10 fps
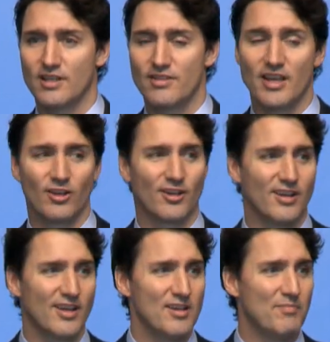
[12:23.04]
They
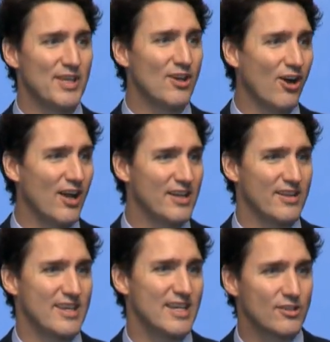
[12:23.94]
look beyond
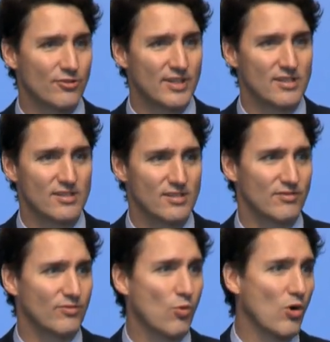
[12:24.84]
the interests
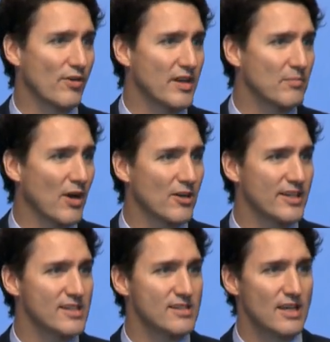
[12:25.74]
of warring
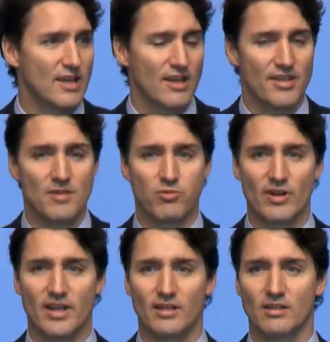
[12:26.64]
parties. They
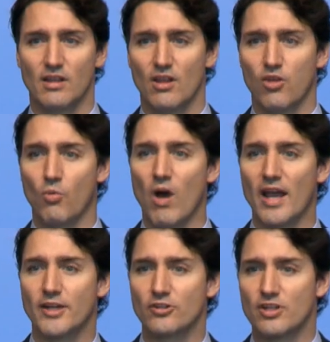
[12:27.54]
bring the
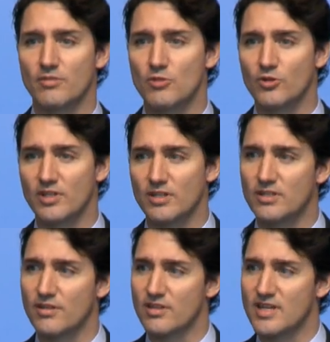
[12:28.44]
wider community
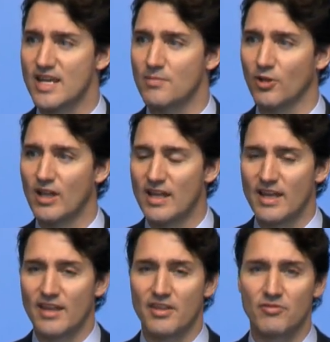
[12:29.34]
to the table,
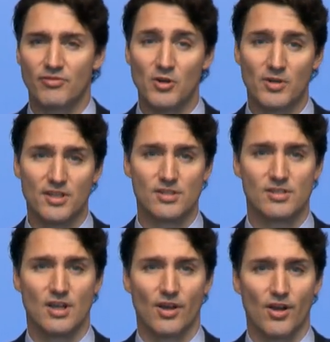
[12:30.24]
and they
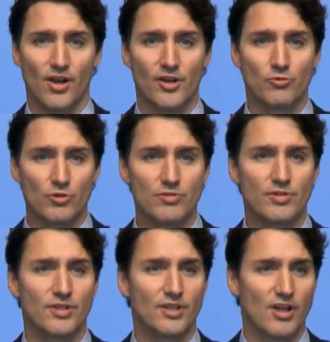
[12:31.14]
focus on
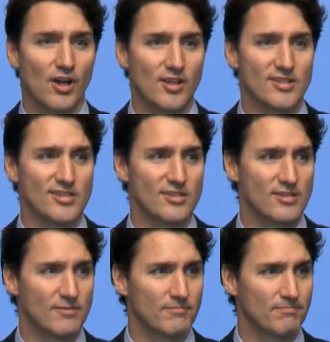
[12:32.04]
root causes.